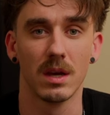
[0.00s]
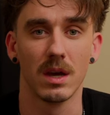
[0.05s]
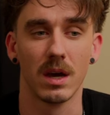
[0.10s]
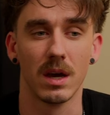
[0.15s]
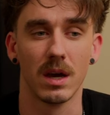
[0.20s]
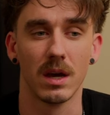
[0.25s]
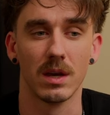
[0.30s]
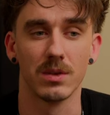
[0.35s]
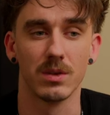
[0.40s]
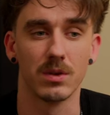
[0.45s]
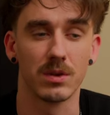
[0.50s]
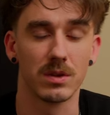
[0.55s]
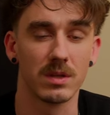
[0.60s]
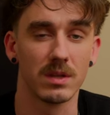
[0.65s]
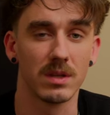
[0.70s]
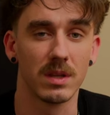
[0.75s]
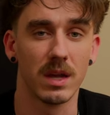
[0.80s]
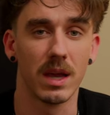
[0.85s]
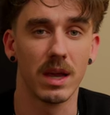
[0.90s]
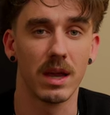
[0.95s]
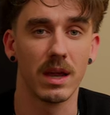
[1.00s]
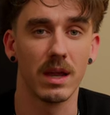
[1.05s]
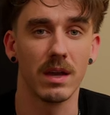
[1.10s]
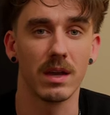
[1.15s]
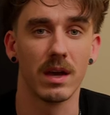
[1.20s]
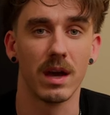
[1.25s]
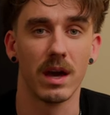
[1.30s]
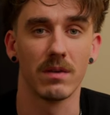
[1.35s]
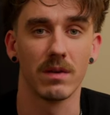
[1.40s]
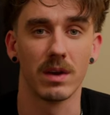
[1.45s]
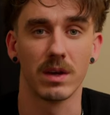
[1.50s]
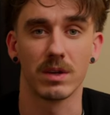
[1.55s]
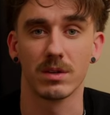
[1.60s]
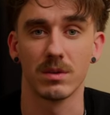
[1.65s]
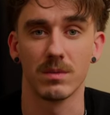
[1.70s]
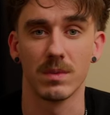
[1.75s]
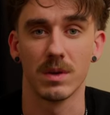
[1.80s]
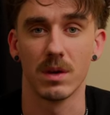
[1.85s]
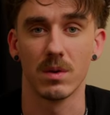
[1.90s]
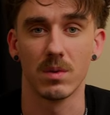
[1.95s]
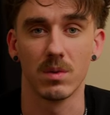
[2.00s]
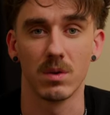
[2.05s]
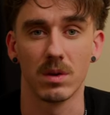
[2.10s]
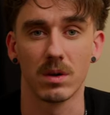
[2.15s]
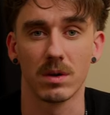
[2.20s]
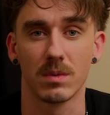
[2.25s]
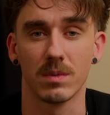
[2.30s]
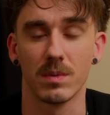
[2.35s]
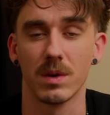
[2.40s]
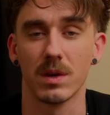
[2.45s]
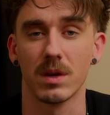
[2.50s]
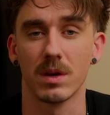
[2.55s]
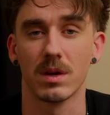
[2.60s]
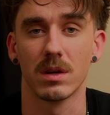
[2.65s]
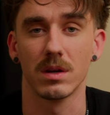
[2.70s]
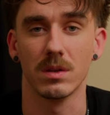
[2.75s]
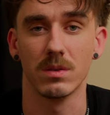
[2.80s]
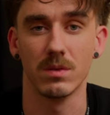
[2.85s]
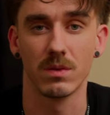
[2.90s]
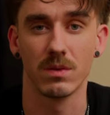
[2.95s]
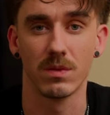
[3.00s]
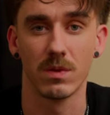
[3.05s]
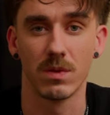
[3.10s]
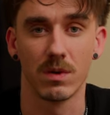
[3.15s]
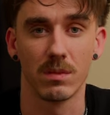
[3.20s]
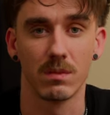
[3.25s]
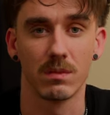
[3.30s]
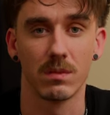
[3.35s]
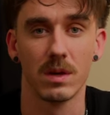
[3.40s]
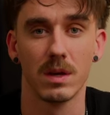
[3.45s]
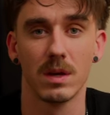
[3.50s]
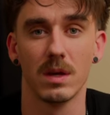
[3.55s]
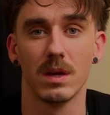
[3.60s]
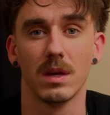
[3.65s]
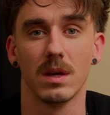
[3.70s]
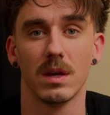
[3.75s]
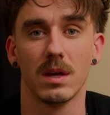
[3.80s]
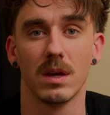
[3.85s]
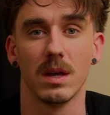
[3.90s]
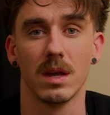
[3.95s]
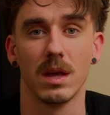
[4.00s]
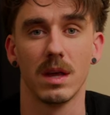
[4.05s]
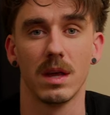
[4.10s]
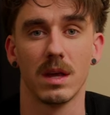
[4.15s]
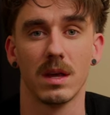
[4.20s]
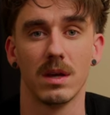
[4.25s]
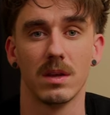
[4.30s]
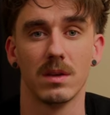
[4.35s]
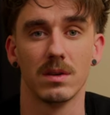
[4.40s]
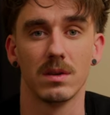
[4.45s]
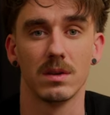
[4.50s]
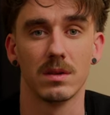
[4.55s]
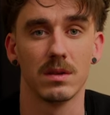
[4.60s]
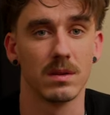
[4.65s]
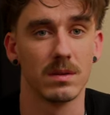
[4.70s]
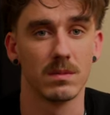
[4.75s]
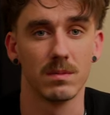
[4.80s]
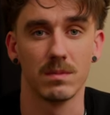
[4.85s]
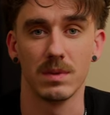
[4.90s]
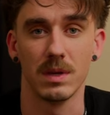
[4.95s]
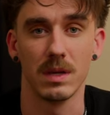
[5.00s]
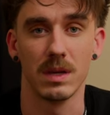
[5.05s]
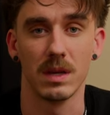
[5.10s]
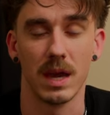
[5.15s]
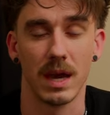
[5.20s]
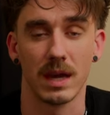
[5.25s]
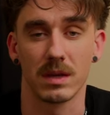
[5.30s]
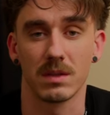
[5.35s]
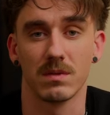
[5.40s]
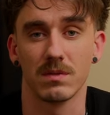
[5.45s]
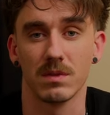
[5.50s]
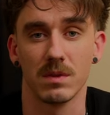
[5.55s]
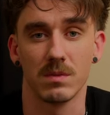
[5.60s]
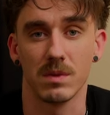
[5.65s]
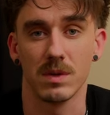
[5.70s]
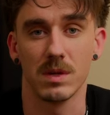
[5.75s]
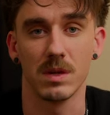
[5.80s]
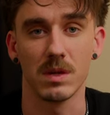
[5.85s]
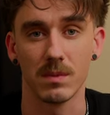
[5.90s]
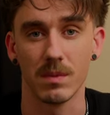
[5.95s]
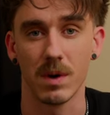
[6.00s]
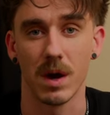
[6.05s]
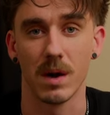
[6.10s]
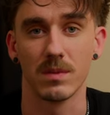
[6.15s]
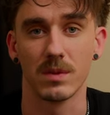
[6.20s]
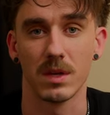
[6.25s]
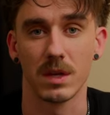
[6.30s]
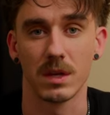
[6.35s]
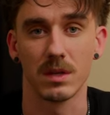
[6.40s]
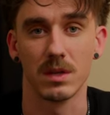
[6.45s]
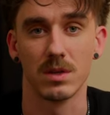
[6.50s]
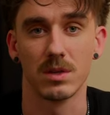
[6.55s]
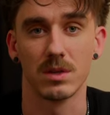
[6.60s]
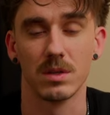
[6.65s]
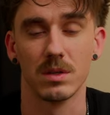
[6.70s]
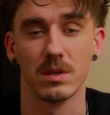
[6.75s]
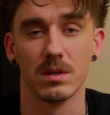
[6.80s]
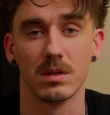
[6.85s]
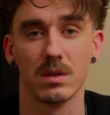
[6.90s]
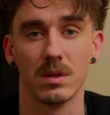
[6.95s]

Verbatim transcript: uh, during the day, I've actually been at work putting on a uniform and be actively being a bomb technician